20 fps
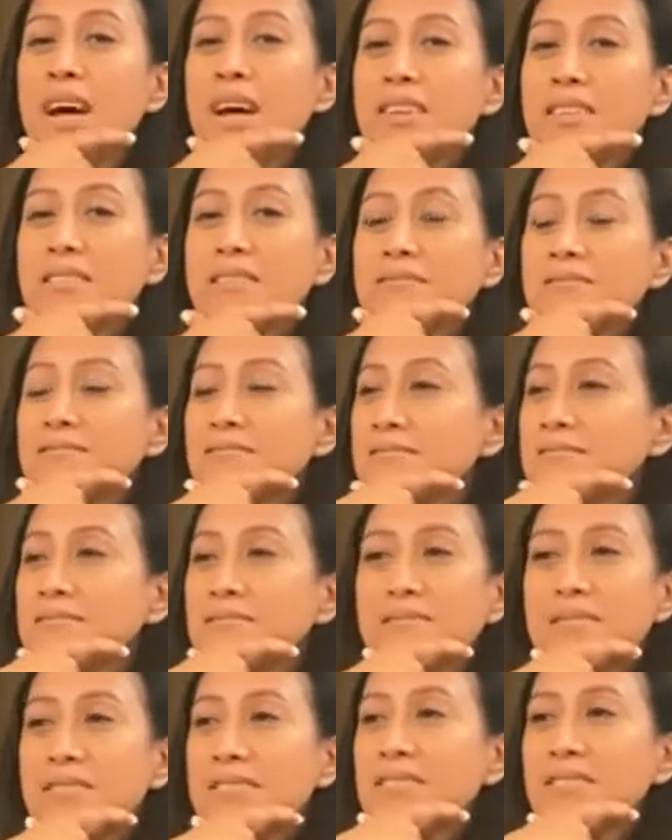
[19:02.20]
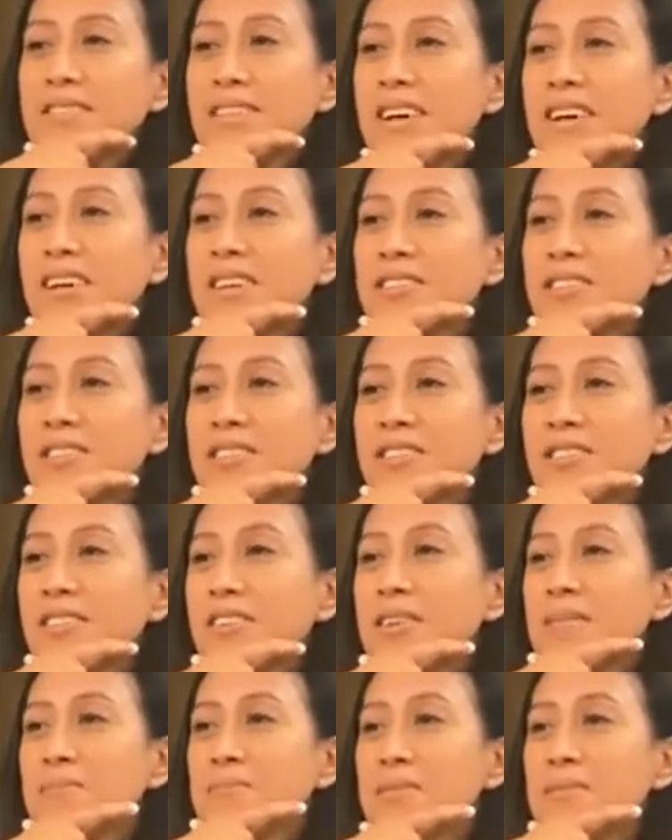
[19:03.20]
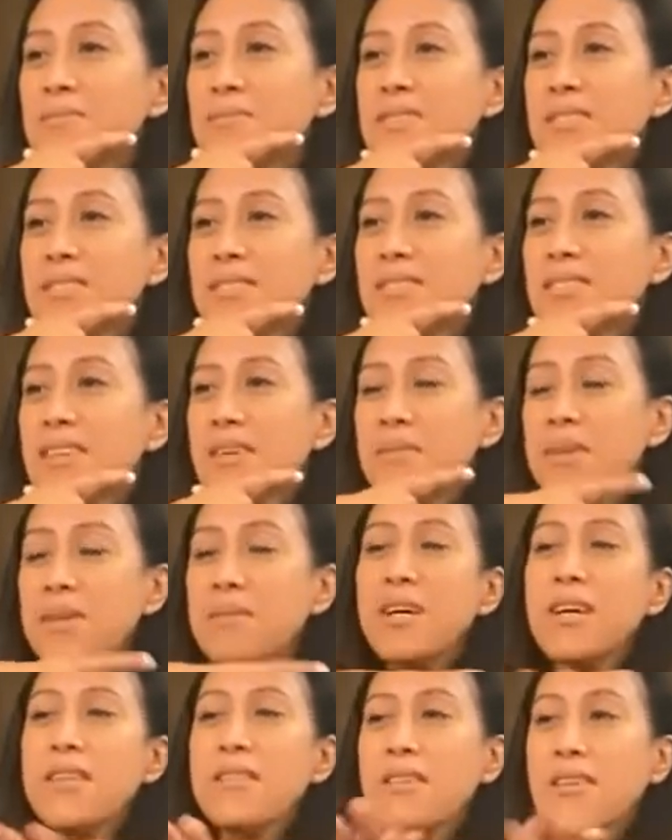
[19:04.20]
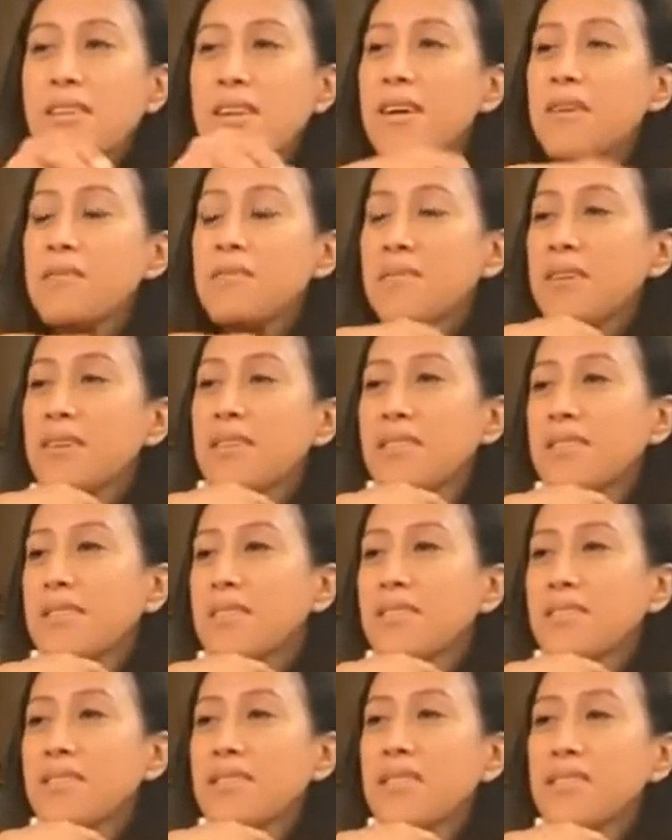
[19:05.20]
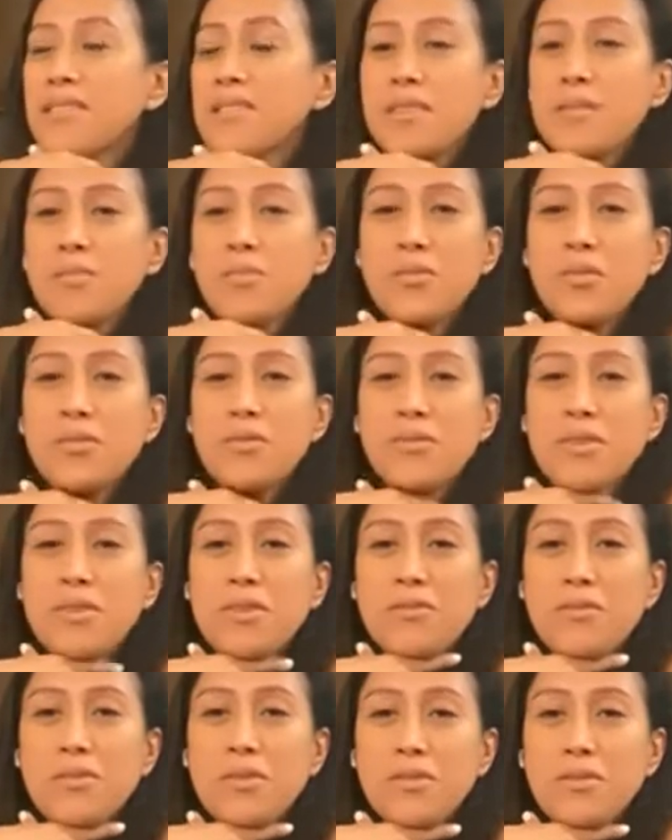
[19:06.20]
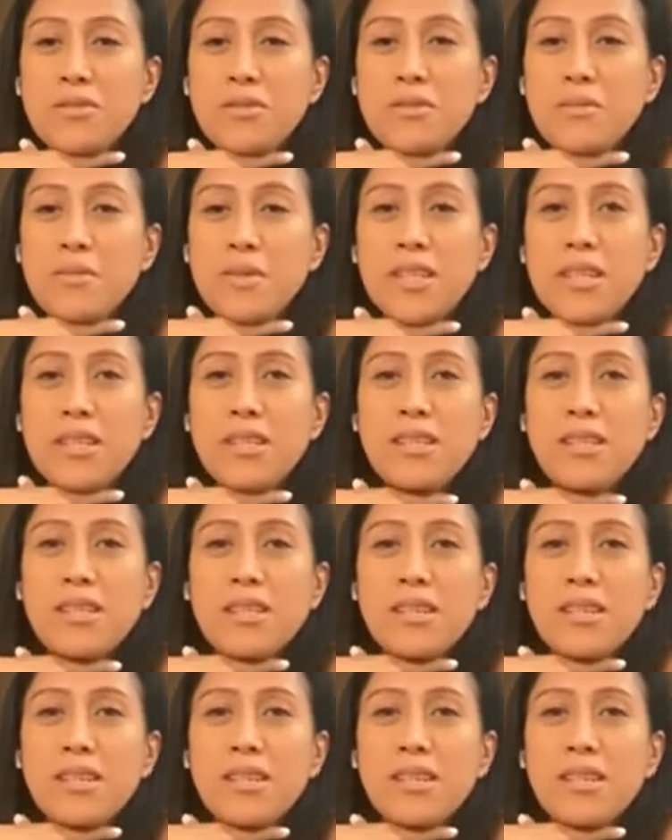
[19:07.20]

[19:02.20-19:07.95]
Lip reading: that girl. I mean, not that I'm like the approver of foods, but